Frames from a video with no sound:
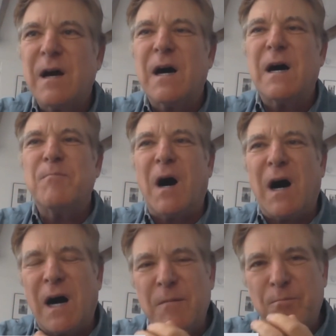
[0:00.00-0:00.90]

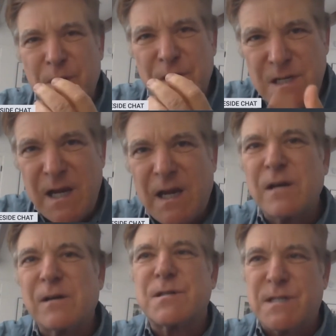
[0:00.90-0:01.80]
on
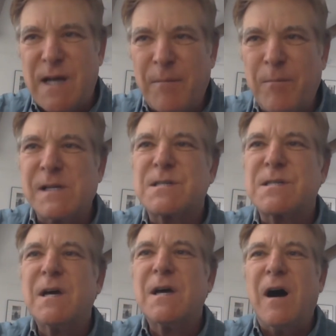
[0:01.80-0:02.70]
particular
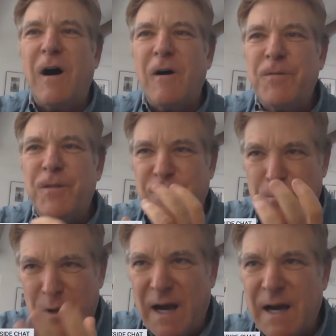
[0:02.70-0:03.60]
segments of the
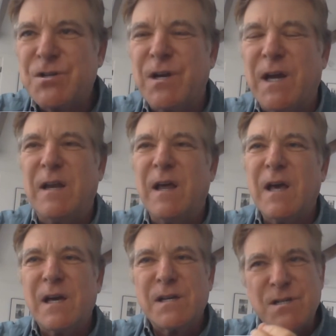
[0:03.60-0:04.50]
supply chain
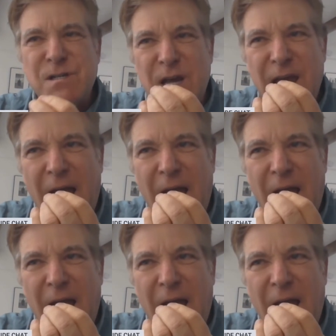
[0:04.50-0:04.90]
to say,